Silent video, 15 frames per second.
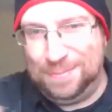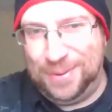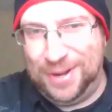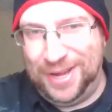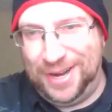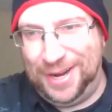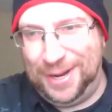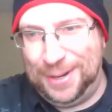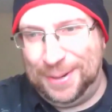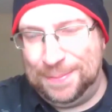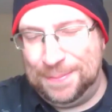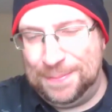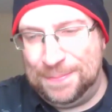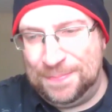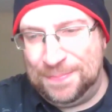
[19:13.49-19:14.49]
but
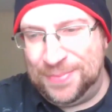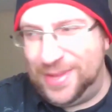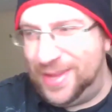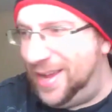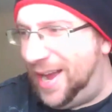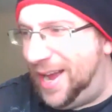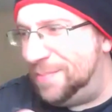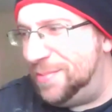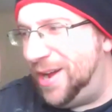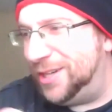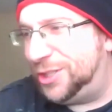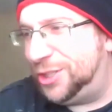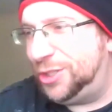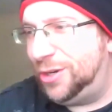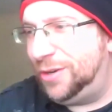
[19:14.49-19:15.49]
um, I'm
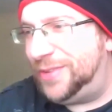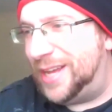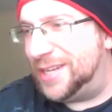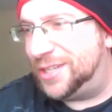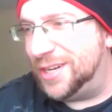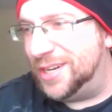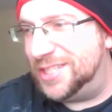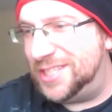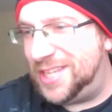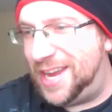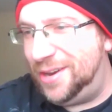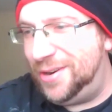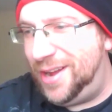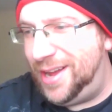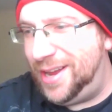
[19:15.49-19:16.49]
not sure if that's going to
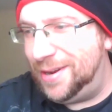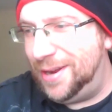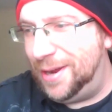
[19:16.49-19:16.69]
stay or not.